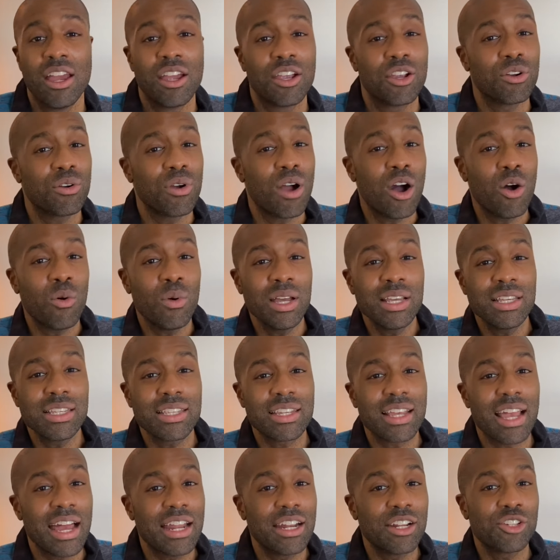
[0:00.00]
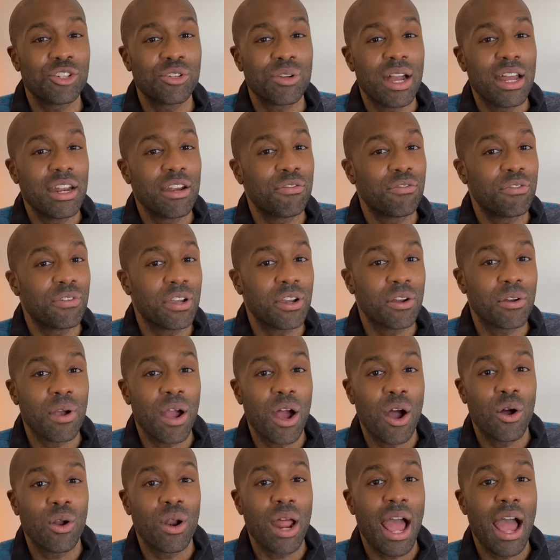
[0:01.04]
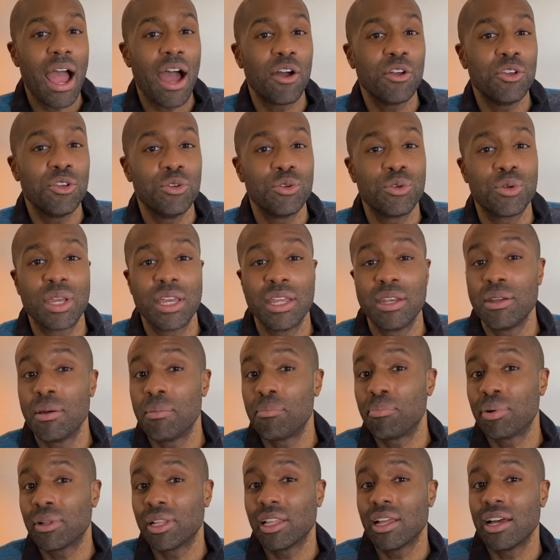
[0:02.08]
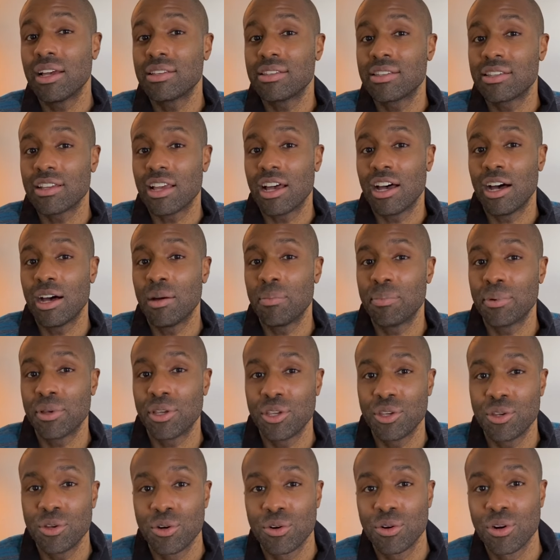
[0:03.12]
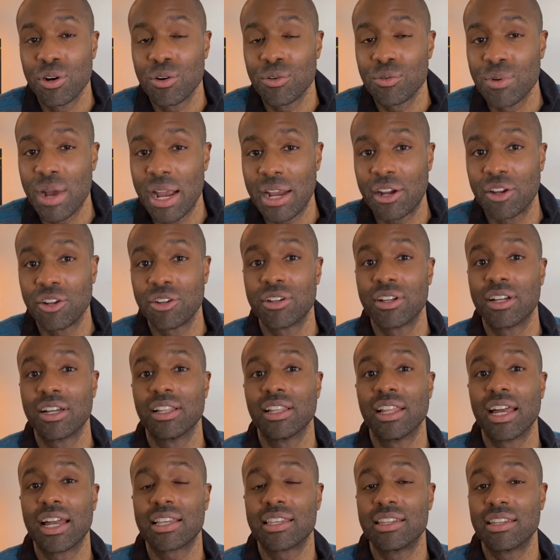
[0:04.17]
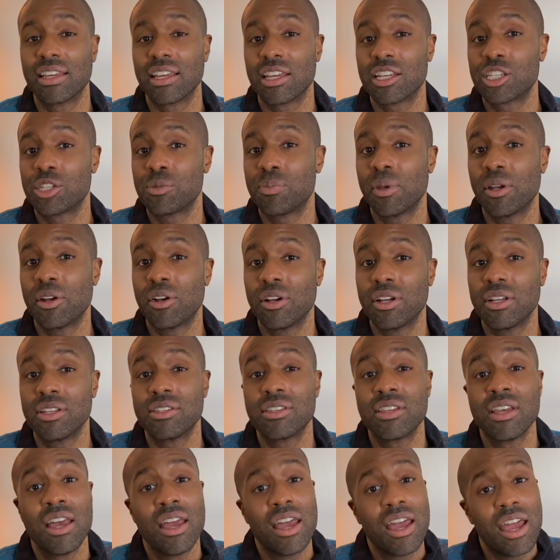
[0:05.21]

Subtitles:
you're always kind of trying to figure out how you can plus up your record collecting experience